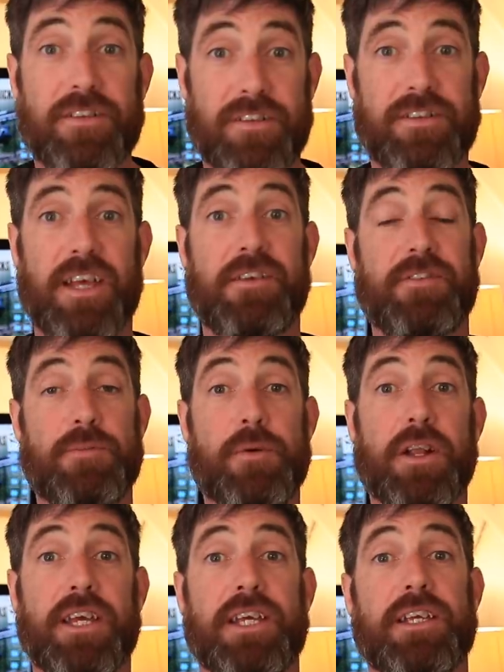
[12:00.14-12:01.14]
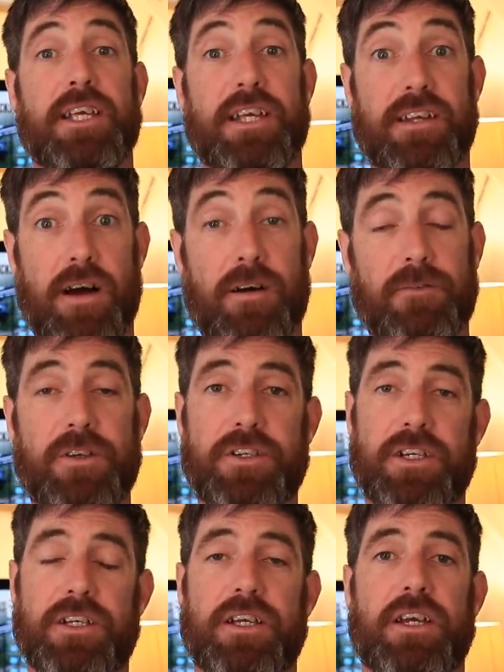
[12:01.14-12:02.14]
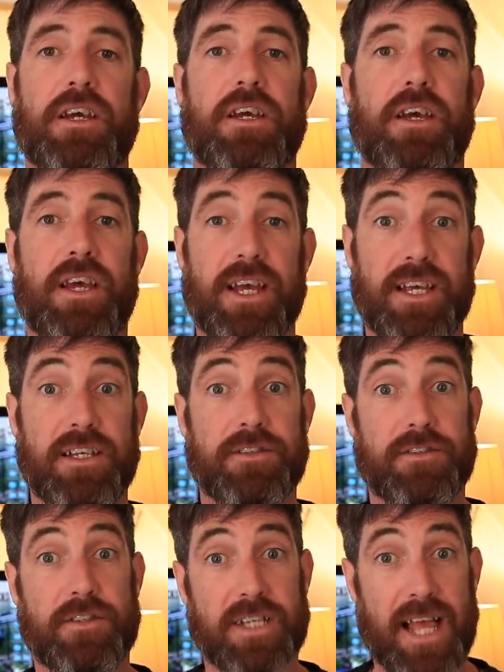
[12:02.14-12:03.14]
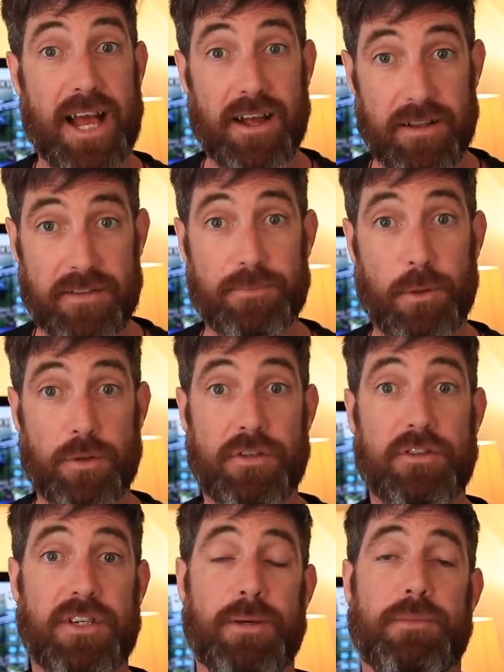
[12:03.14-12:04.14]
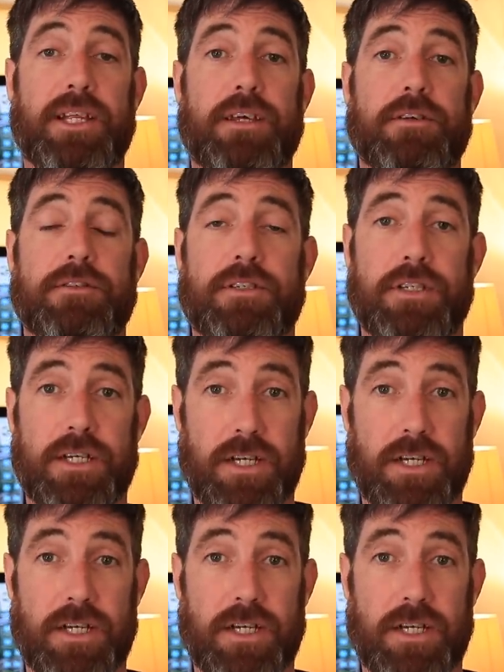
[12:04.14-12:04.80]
to save you money in carp fishing is to get sponsorship deals.